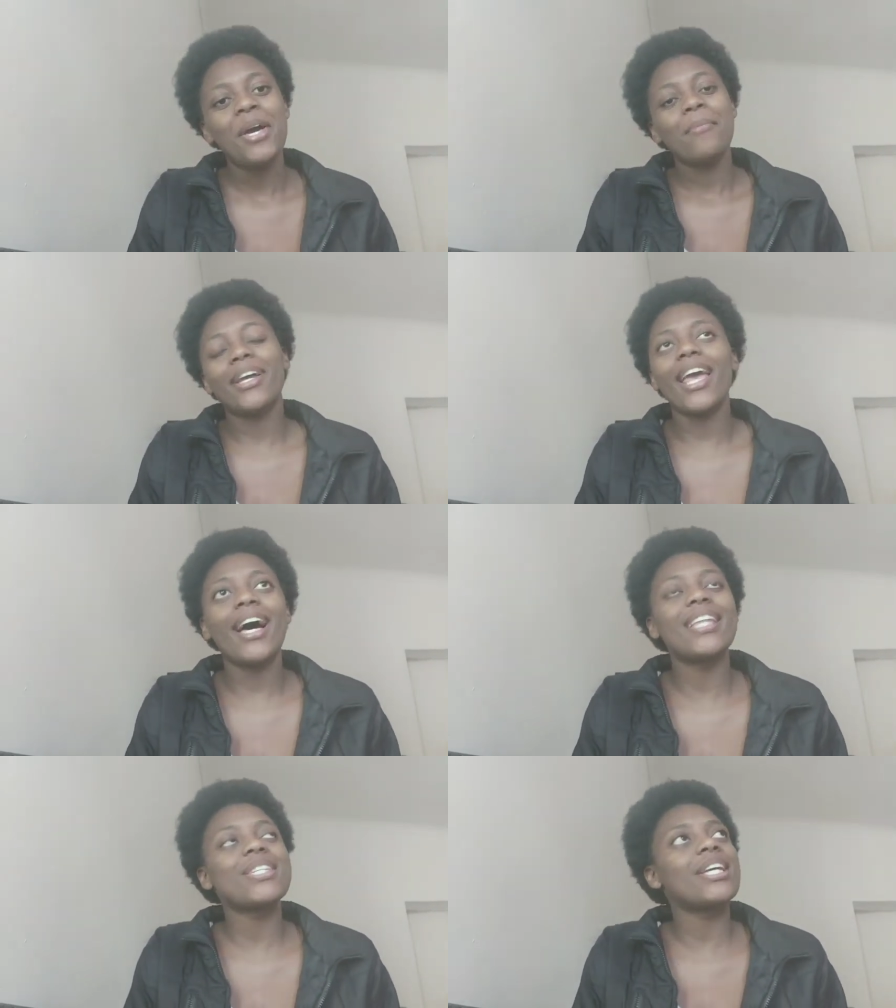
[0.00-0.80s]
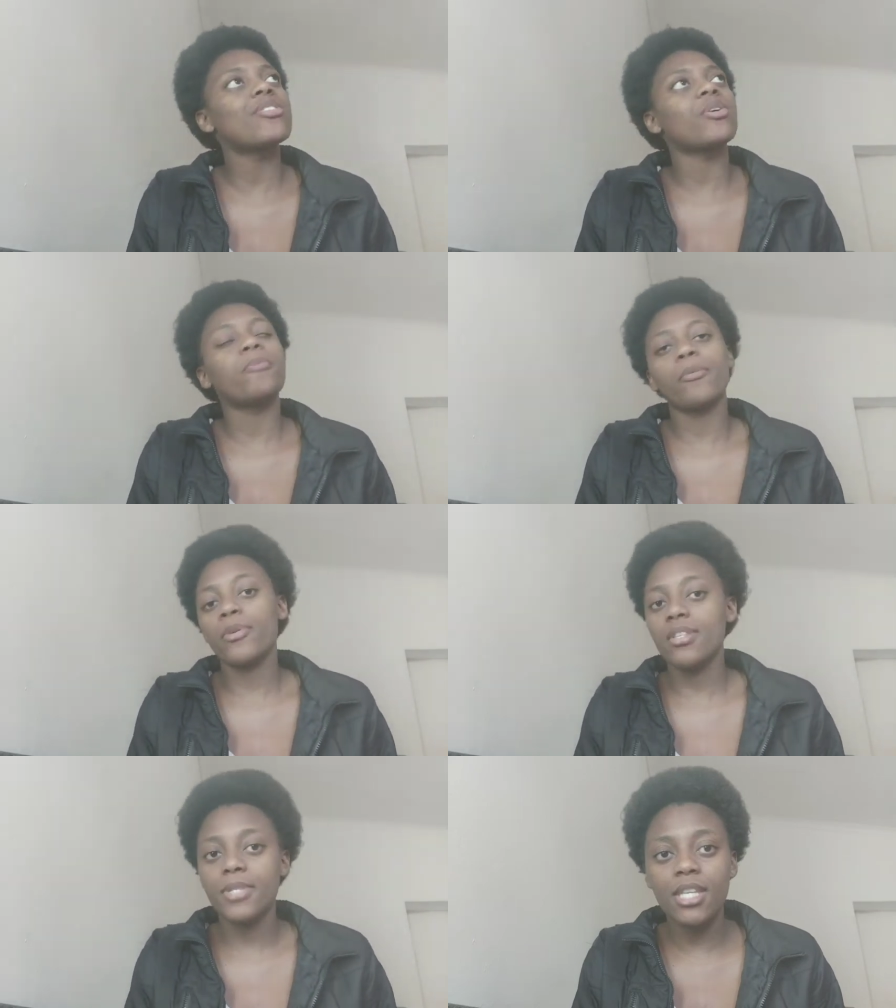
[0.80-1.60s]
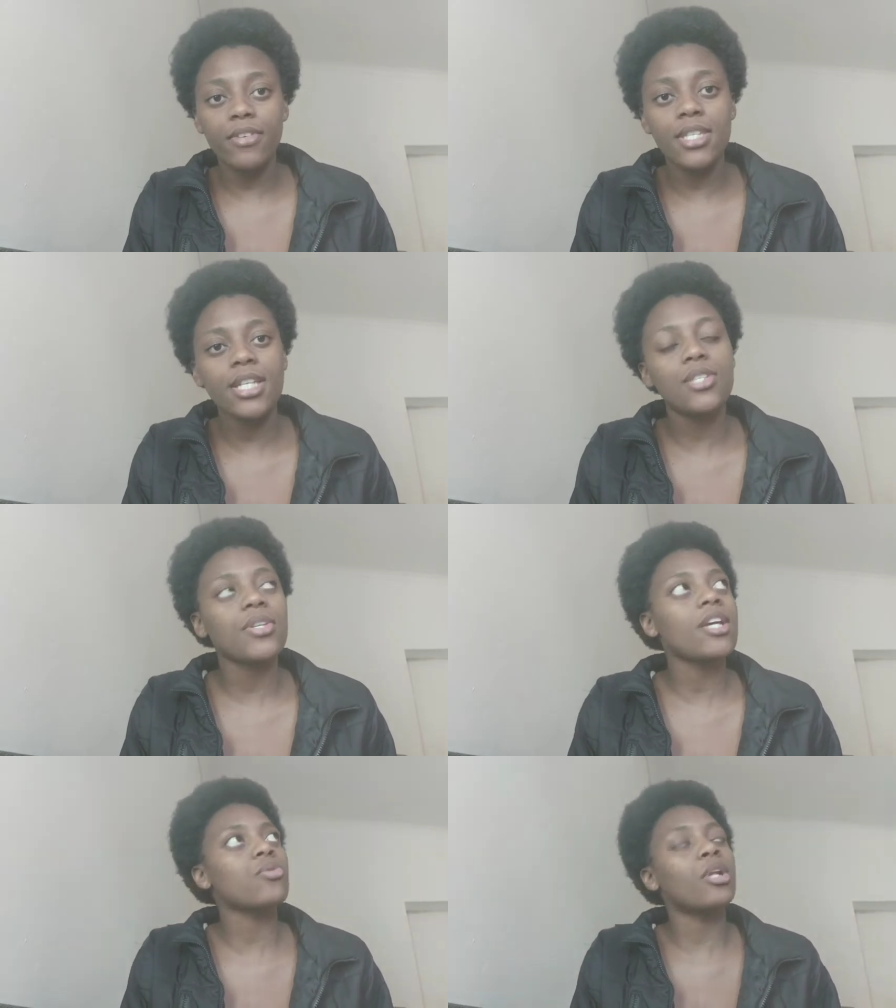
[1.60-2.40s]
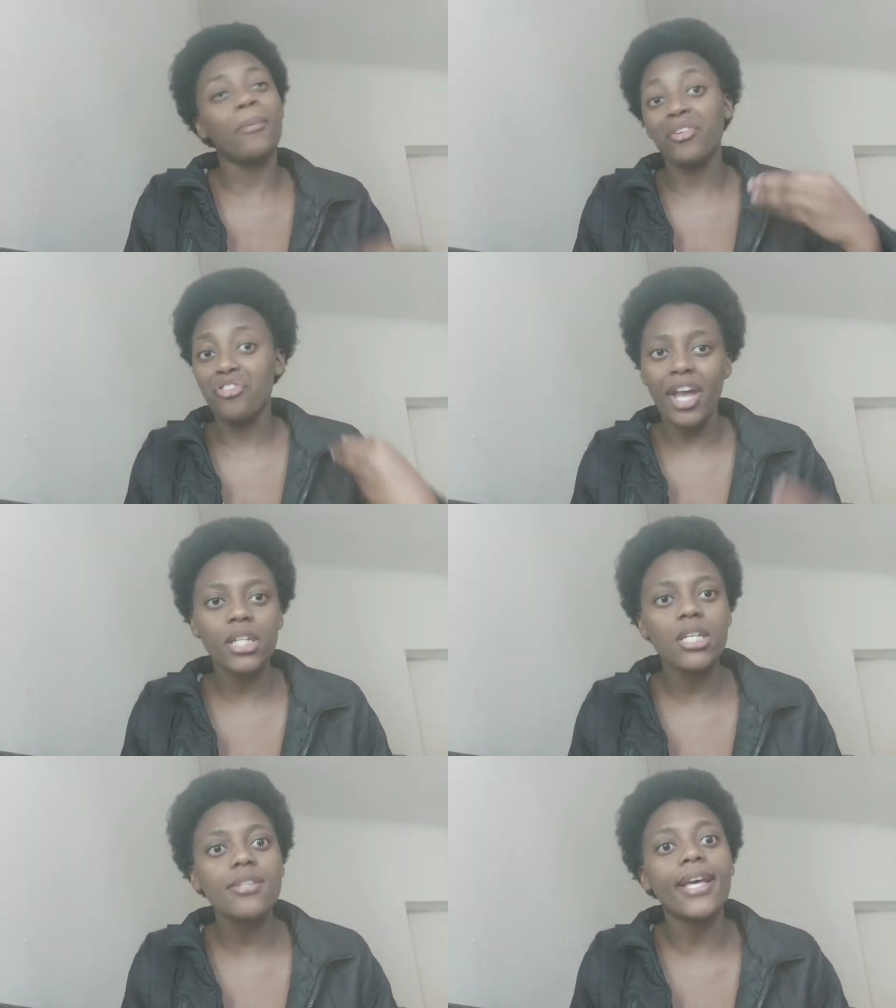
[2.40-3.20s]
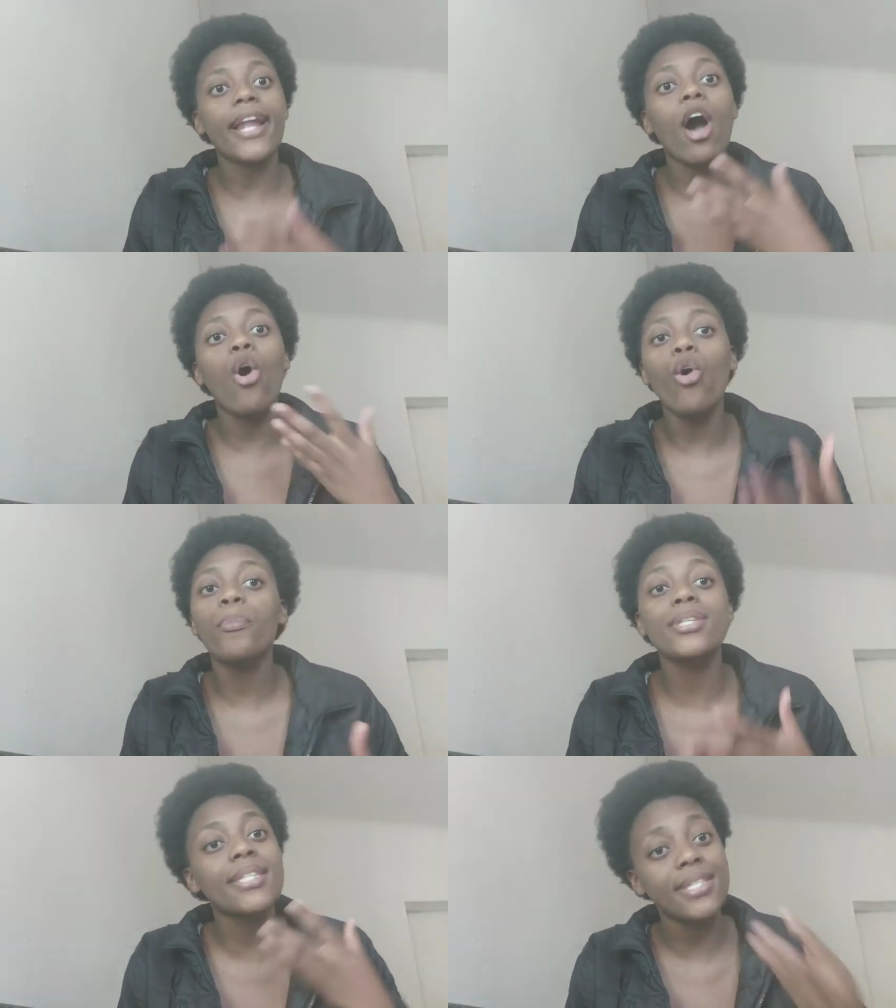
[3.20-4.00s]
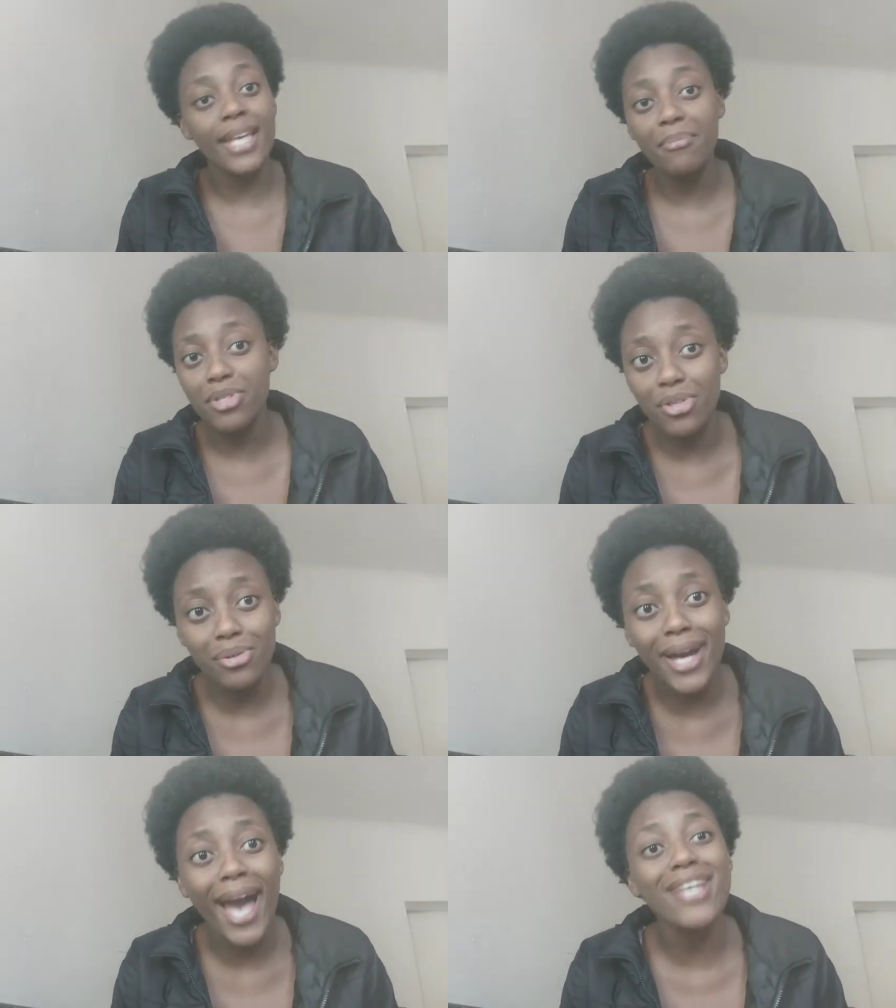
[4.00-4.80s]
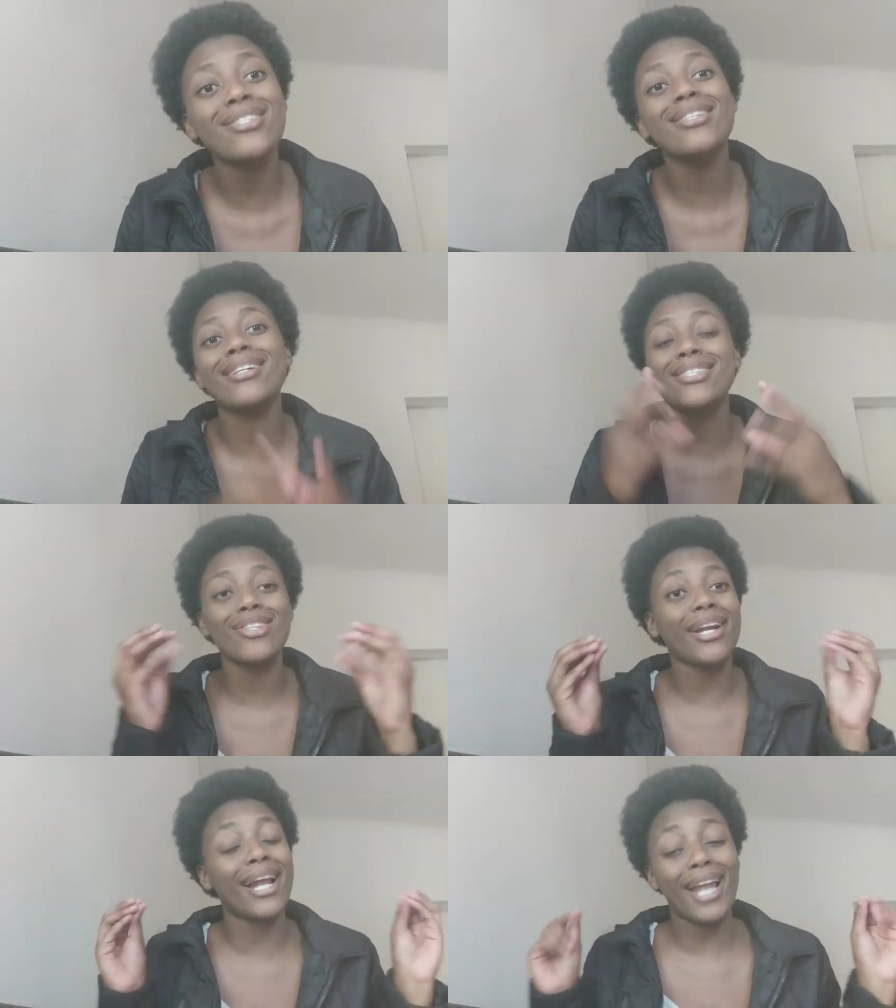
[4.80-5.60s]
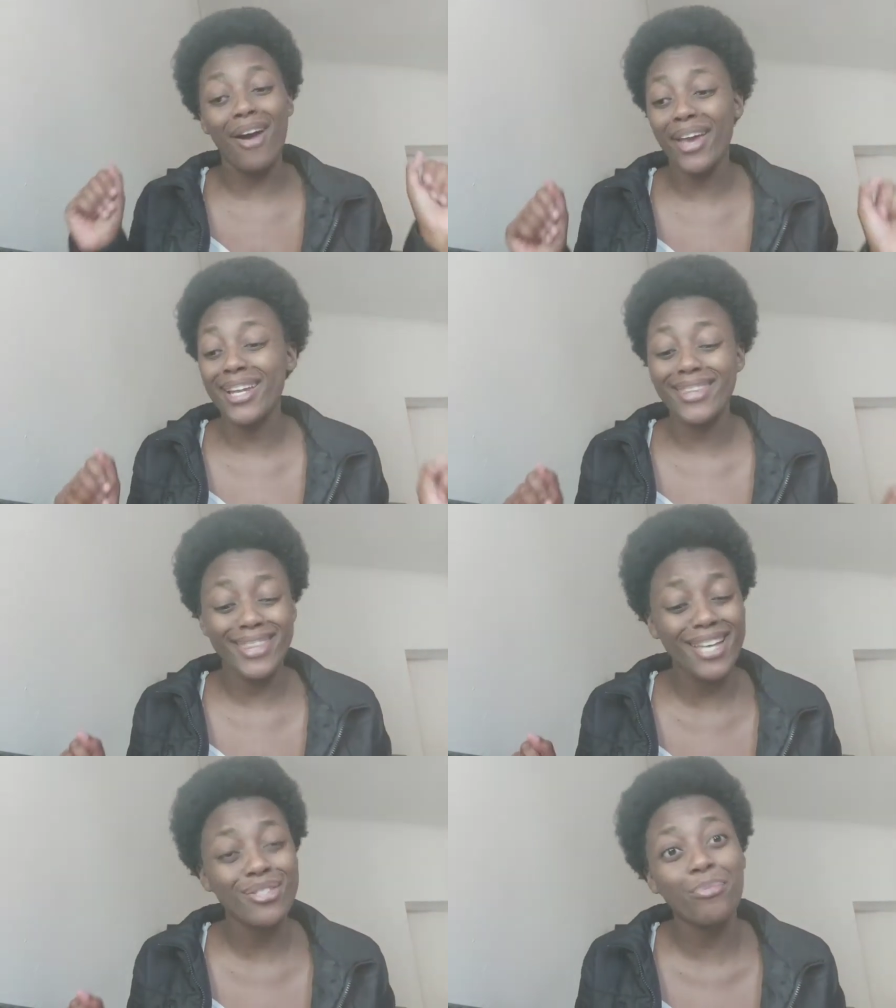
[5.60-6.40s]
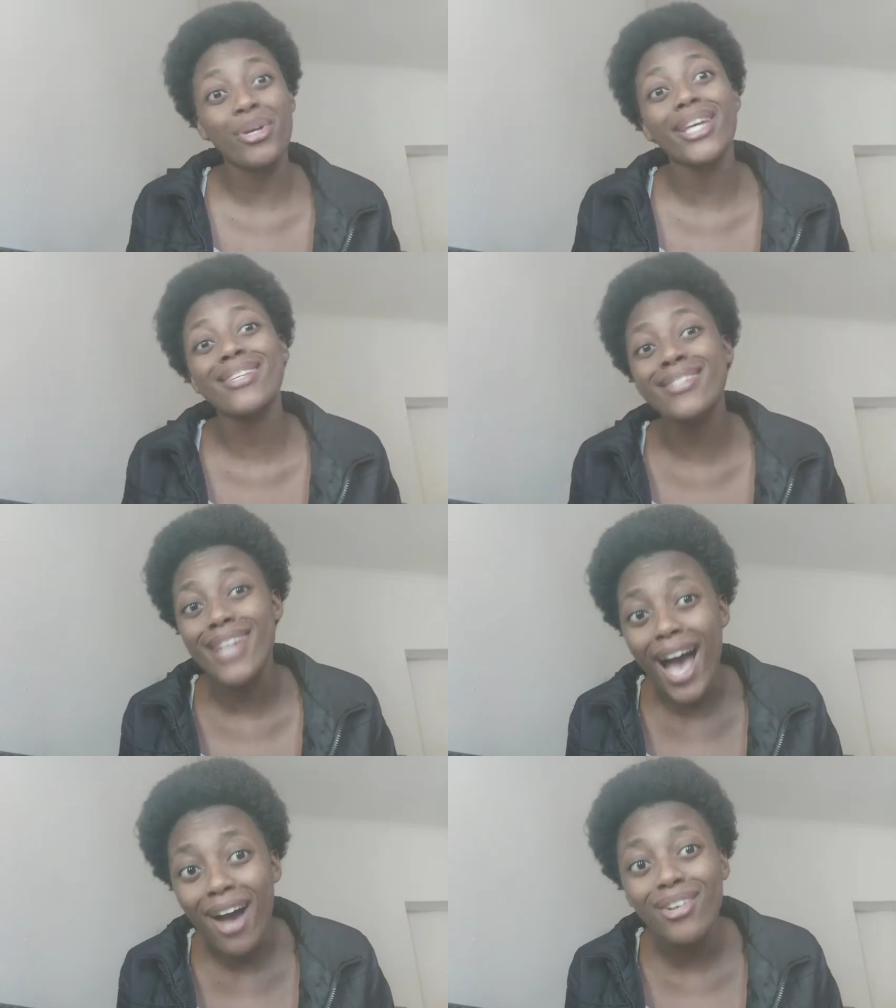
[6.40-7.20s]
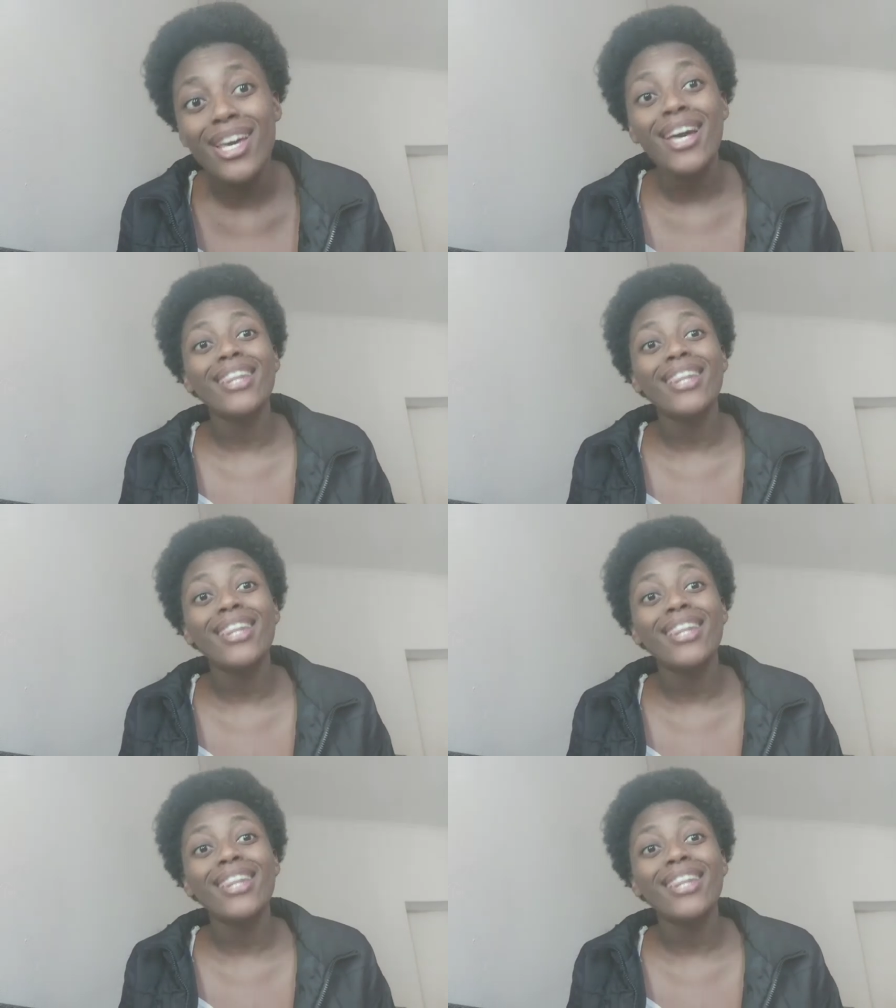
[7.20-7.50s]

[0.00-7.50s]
But yeah, today it's all about positivity, today it's all about greatness, and I hope it's the same to you guys. Let's not allow anything to bring us down.